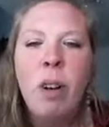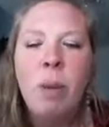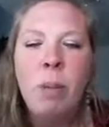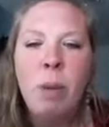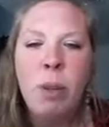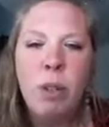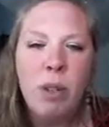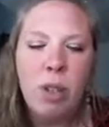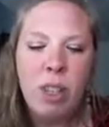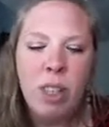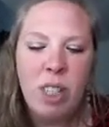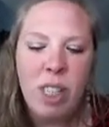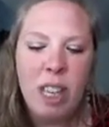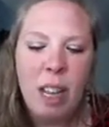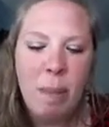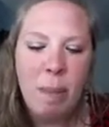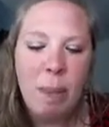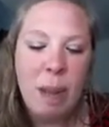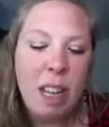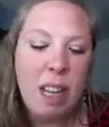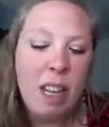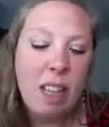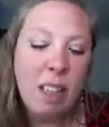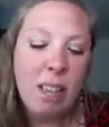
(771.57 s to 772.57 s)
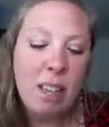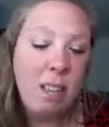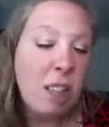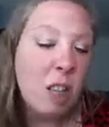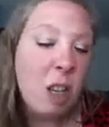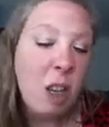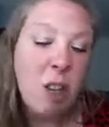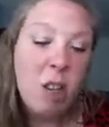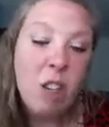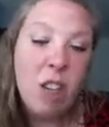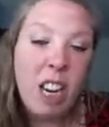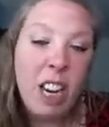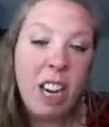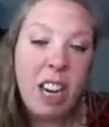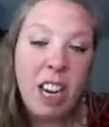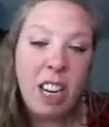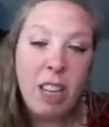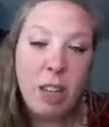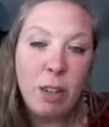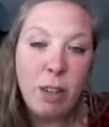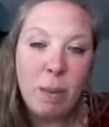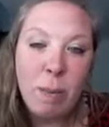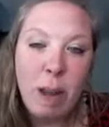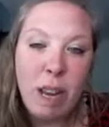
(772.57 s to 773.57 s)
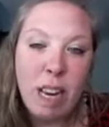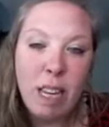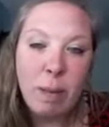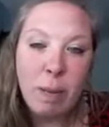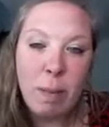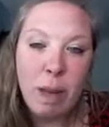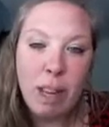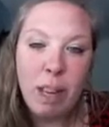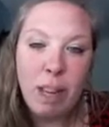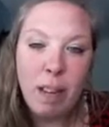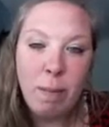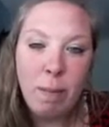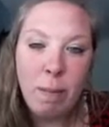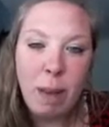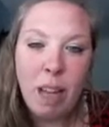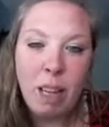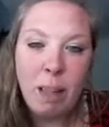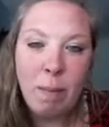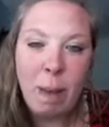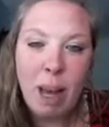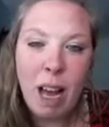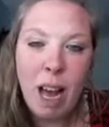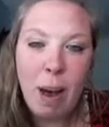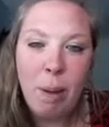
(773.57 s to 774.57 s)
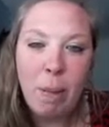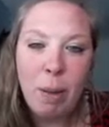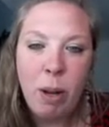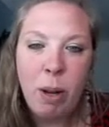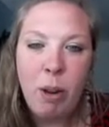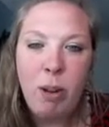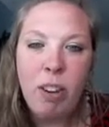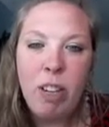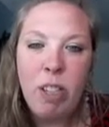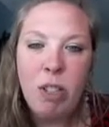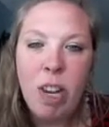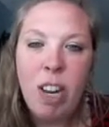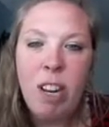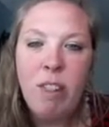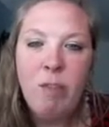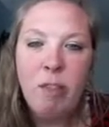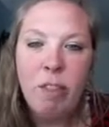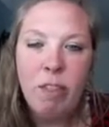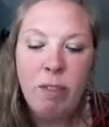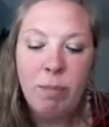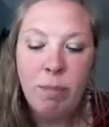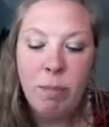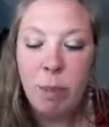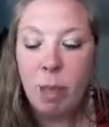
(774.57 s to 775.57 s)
but just it being sunshiny just makes me happier in general.